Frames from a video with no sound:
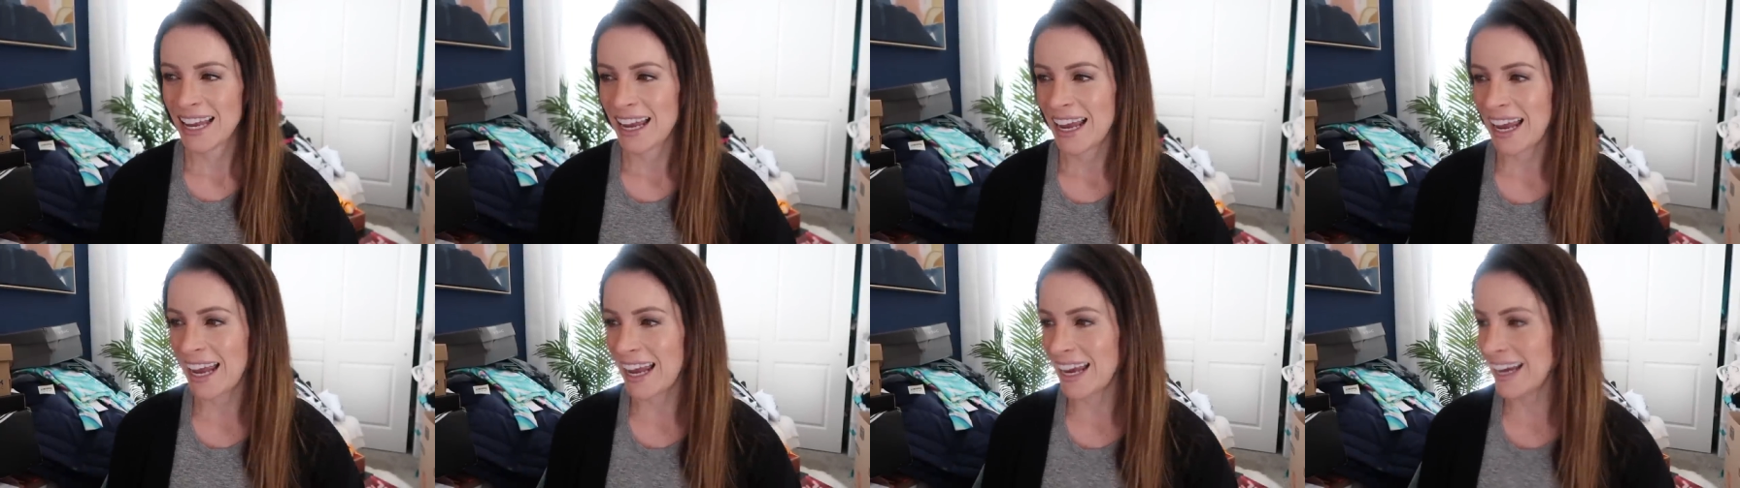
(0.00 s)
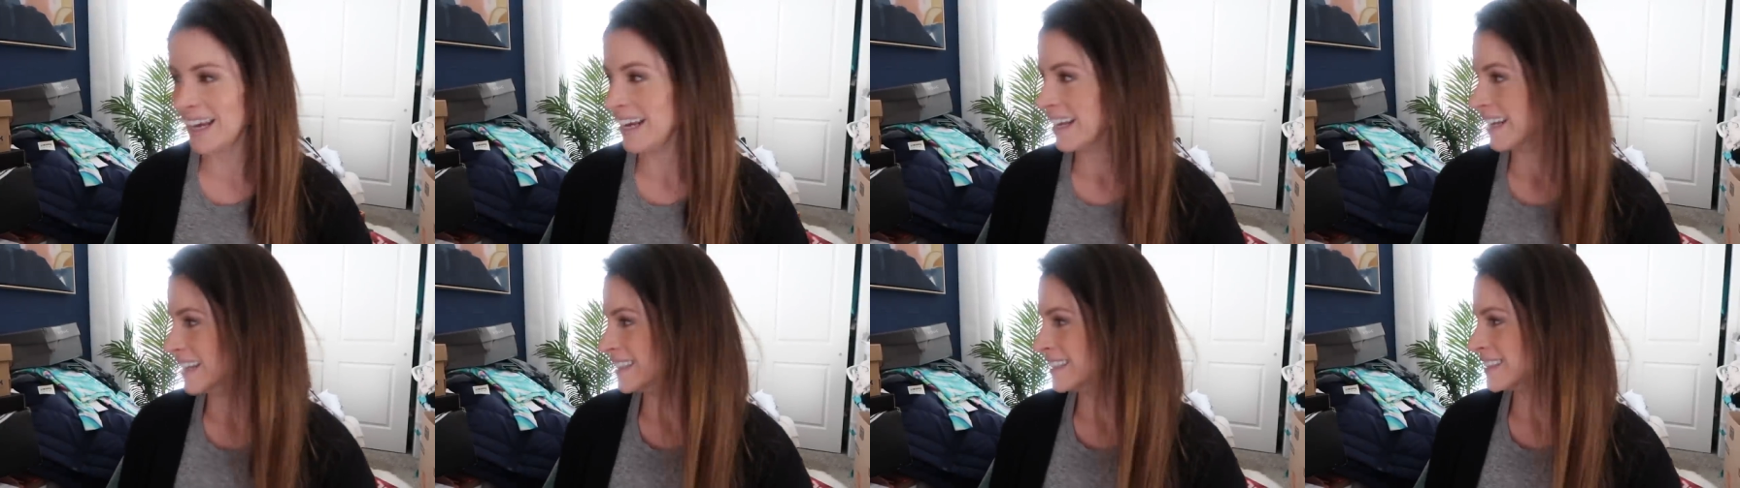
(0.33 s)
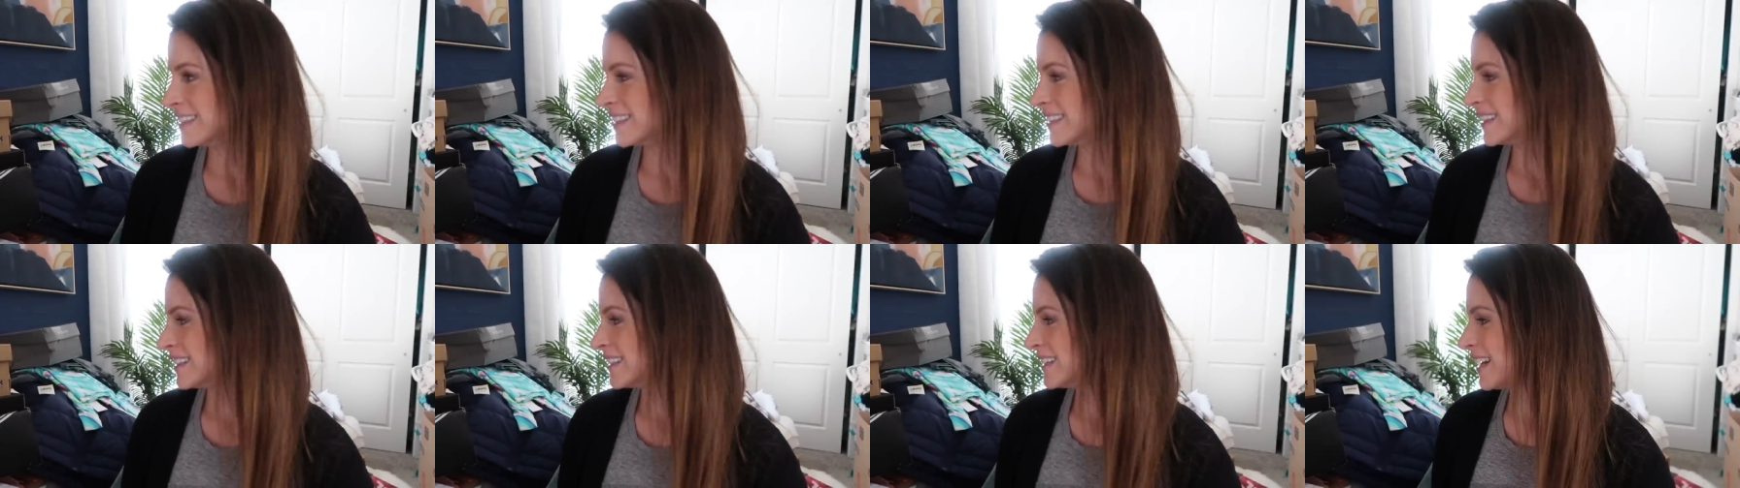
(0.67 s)

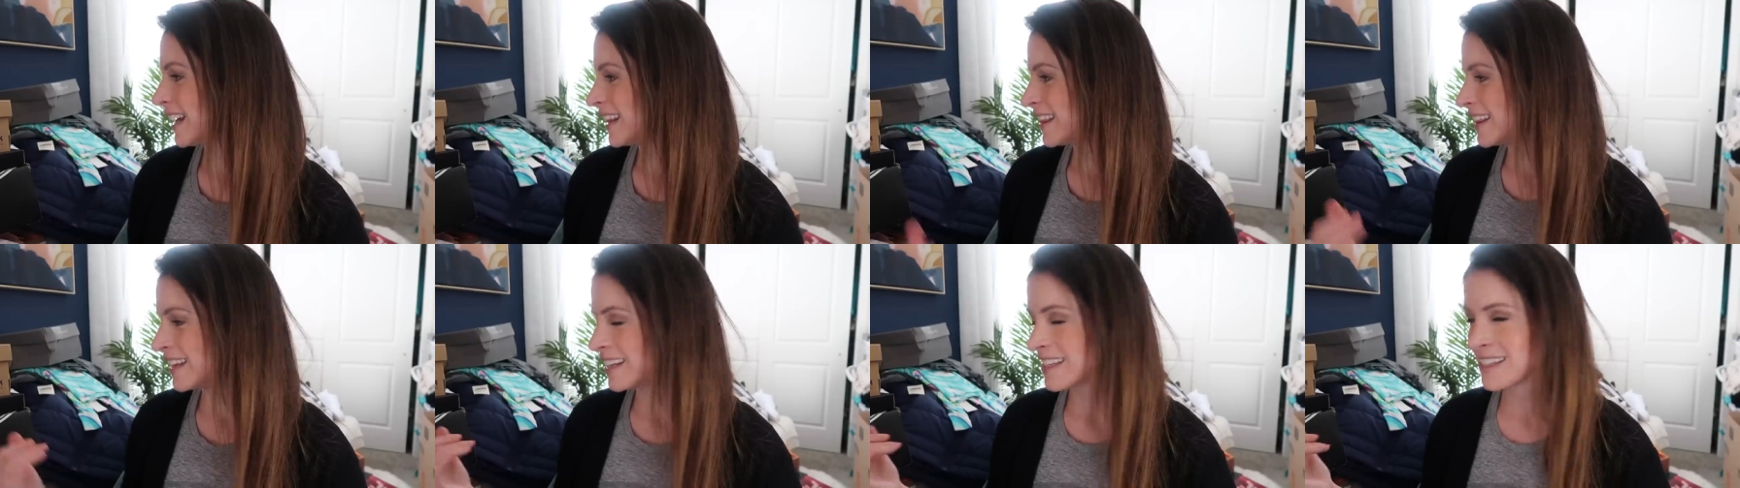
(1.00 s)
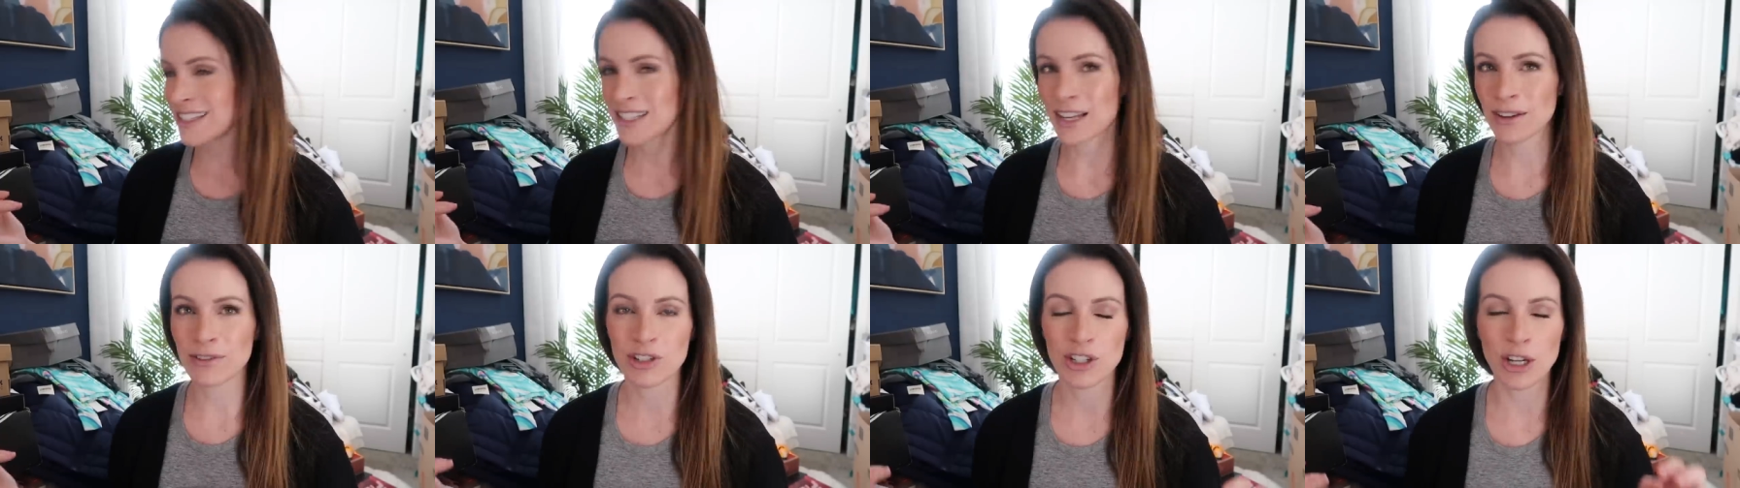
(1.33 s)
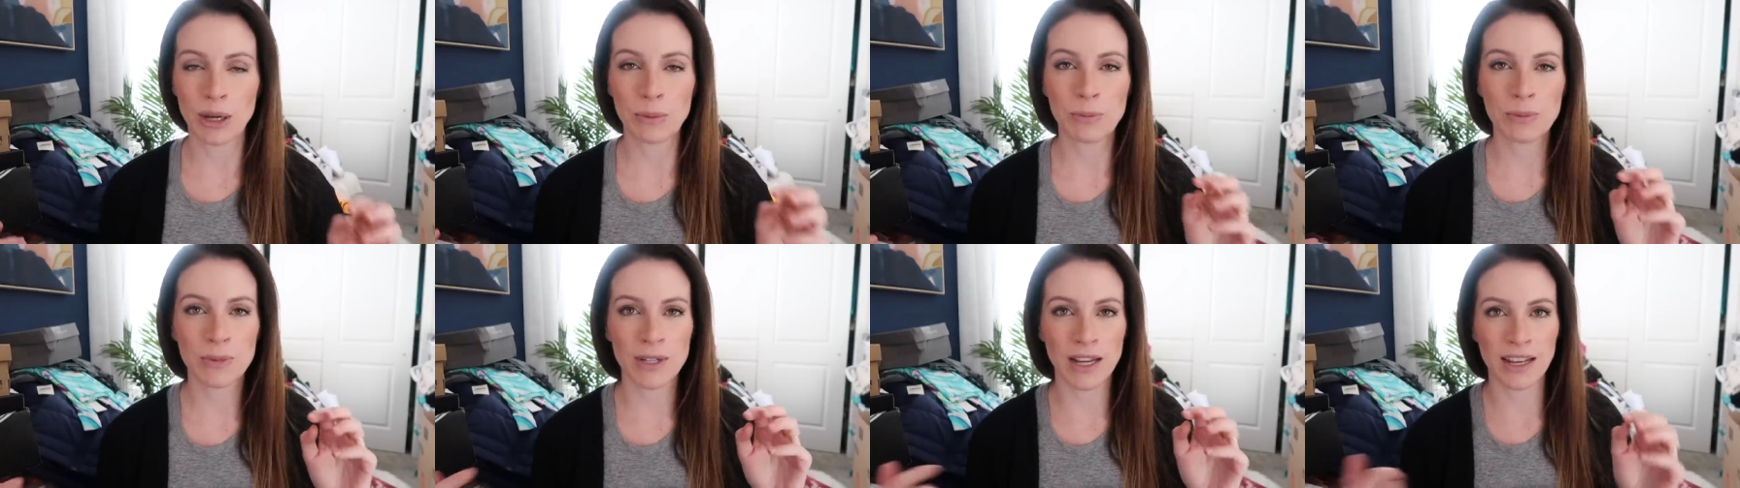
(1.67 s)
and get this stuff
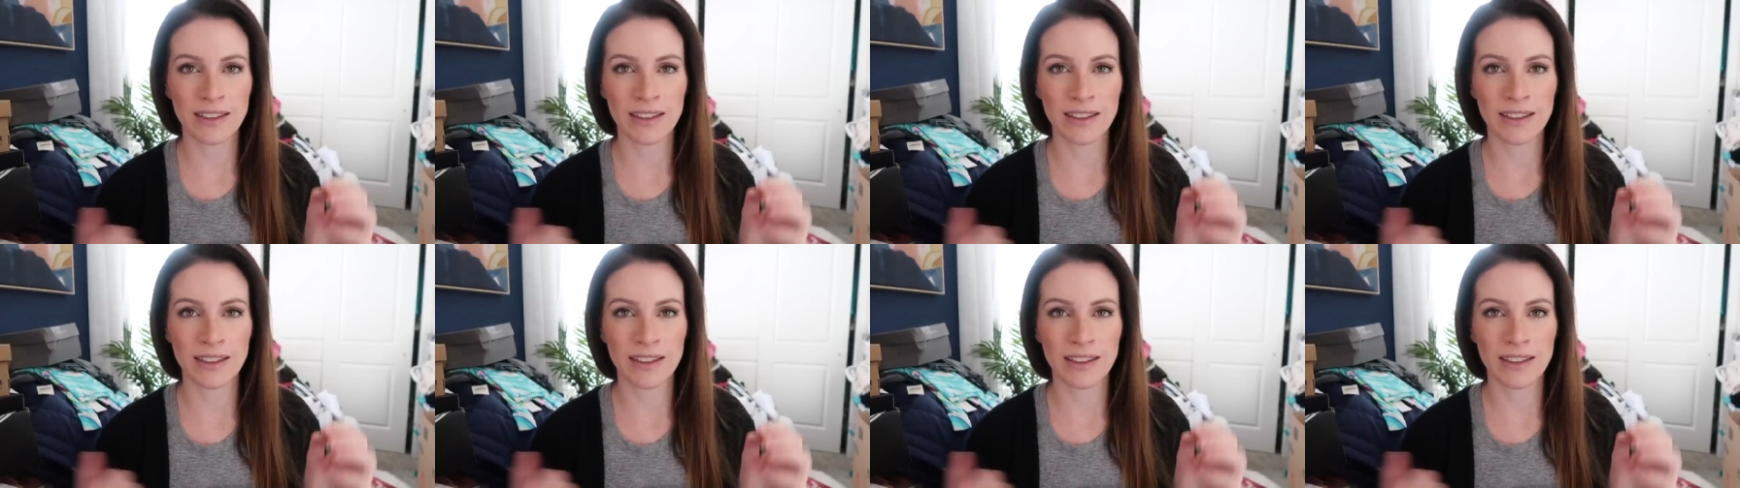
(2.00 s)
shipped